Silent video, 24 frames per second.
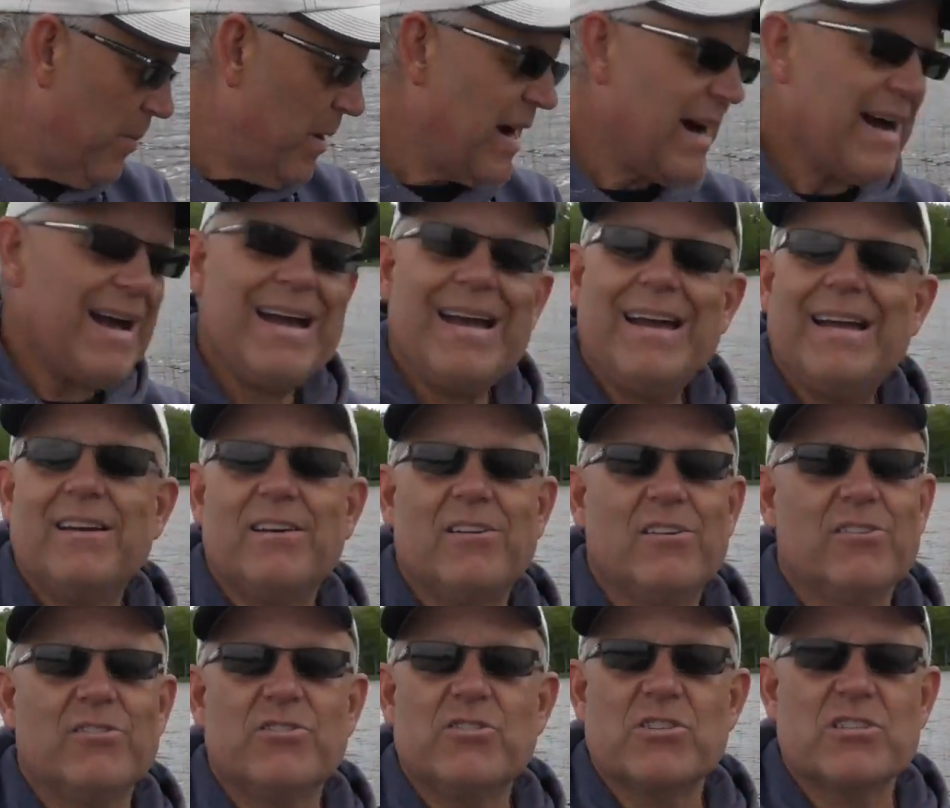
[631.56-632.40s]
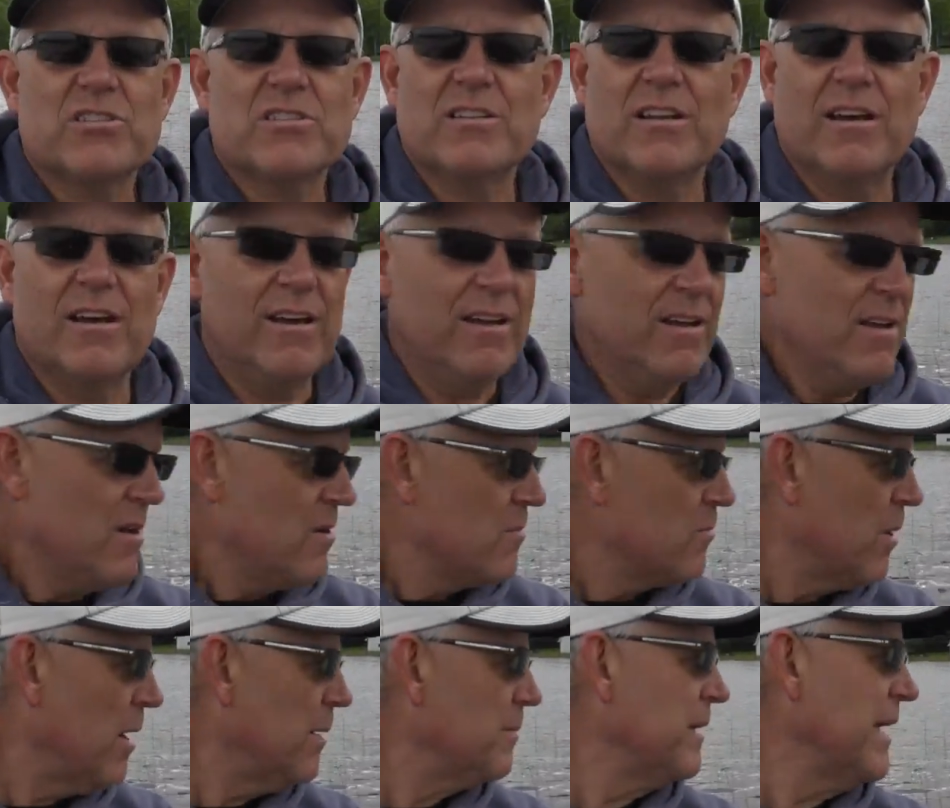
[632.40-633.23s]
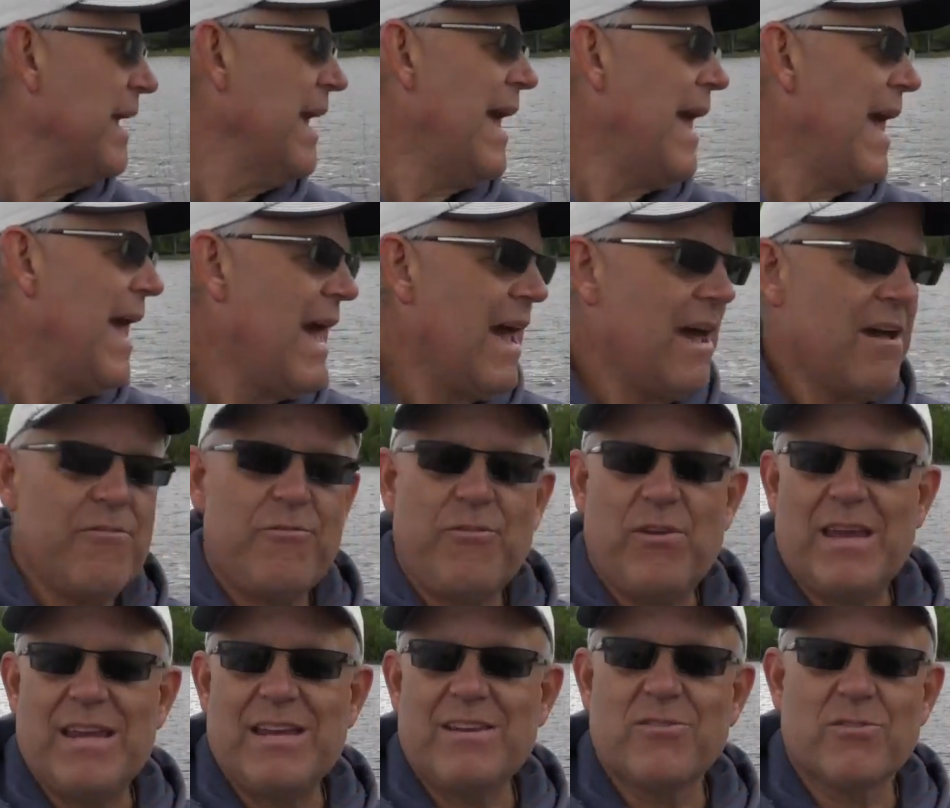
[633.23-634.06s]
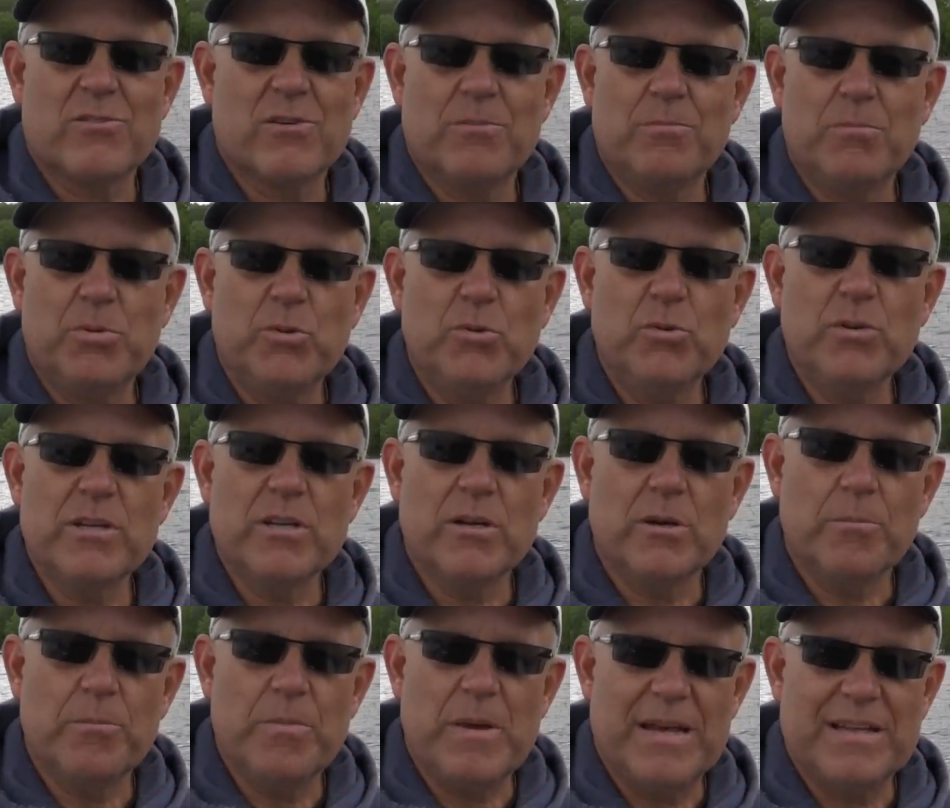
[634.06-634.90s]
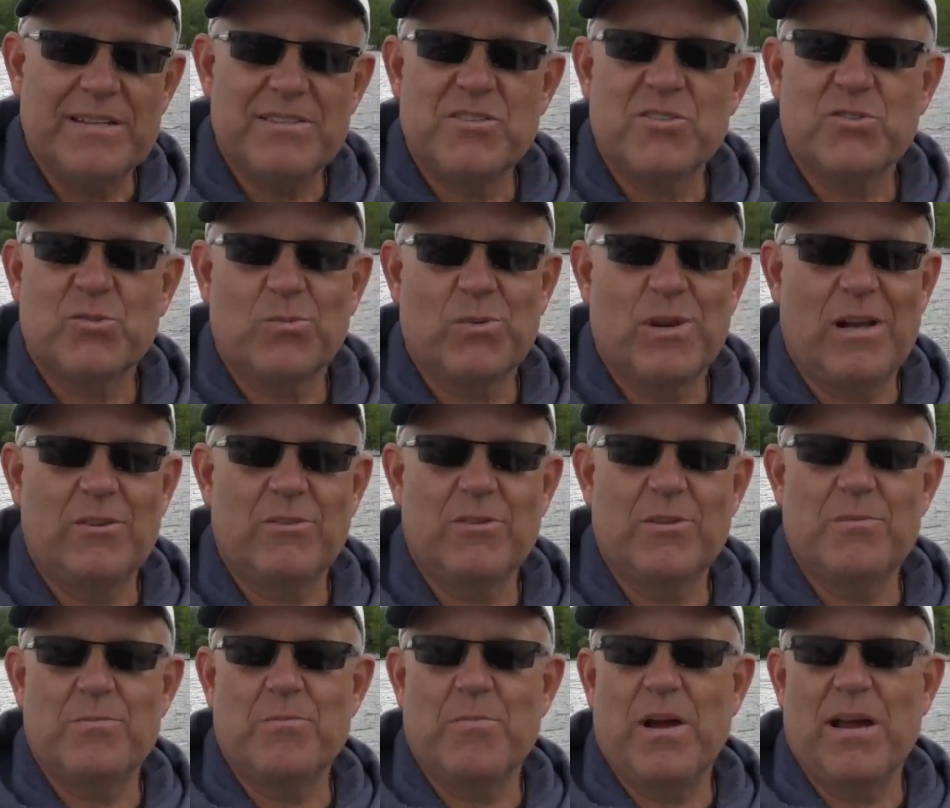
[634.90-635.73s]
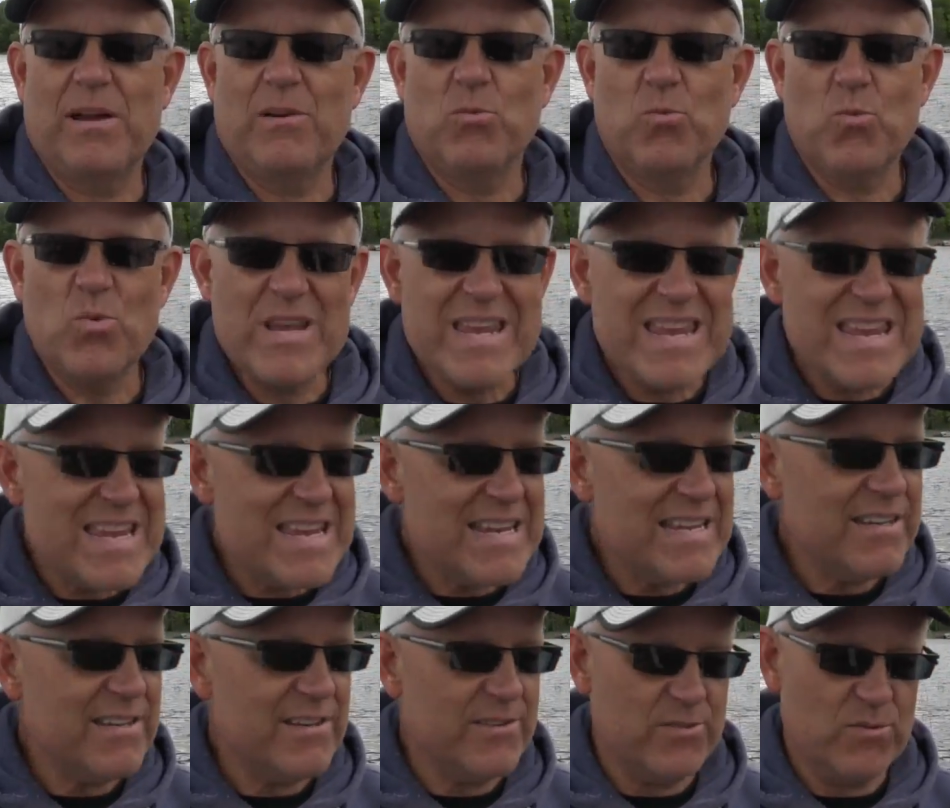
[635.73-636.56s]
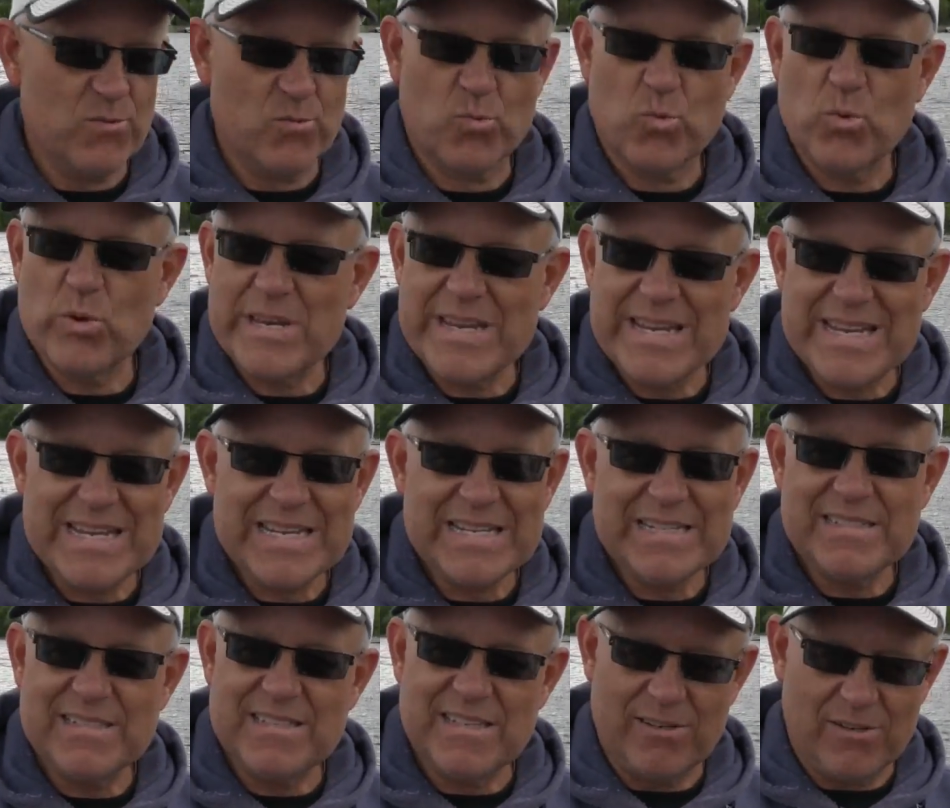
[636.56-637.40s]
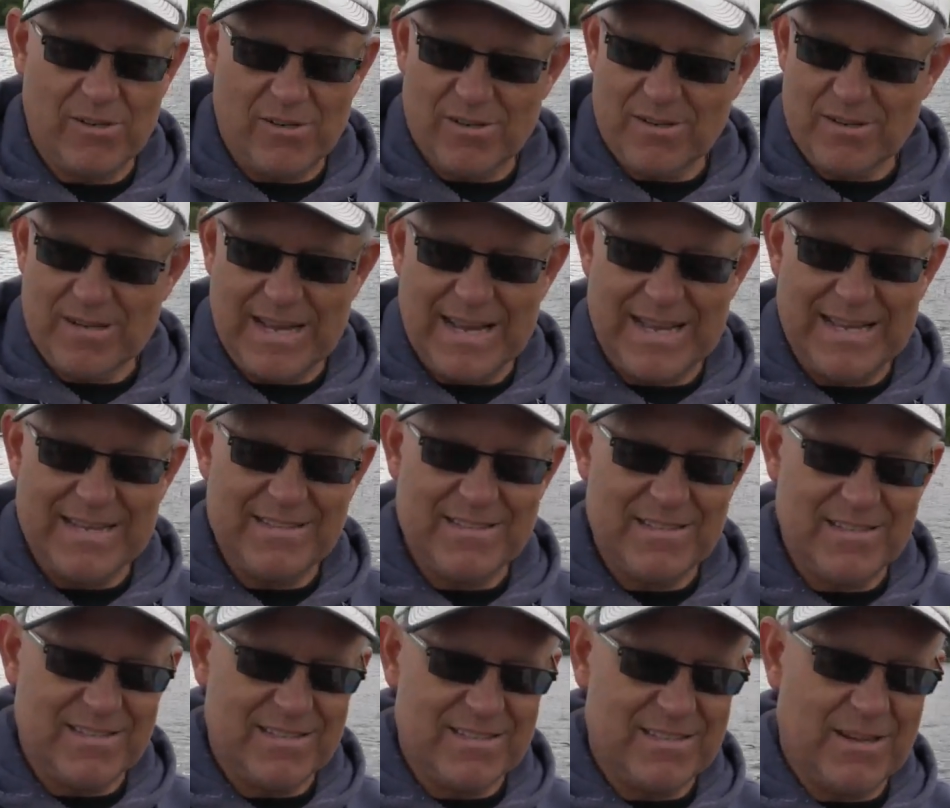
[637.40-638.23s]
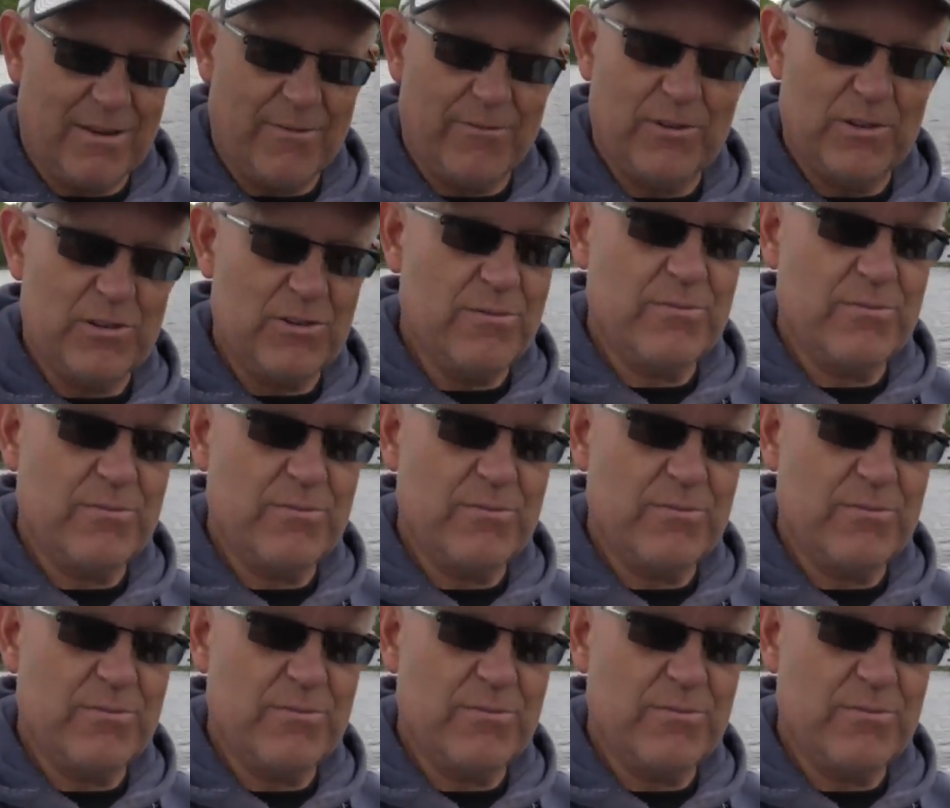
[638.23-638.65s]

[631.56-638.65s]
pile, just a, probably a half acre of bluegill bed surrounded by weed and reeds and all kinds of stuff. And